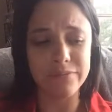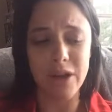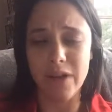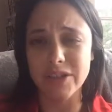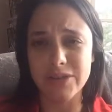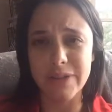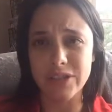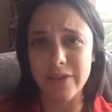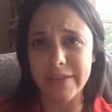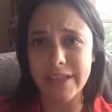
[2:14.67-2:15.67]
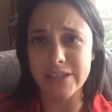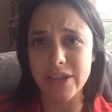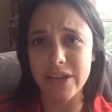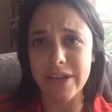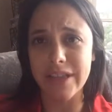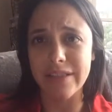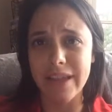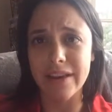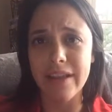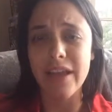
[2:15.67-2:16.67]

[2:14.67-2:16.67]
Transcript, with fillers: I'll just make sure everything's good, and then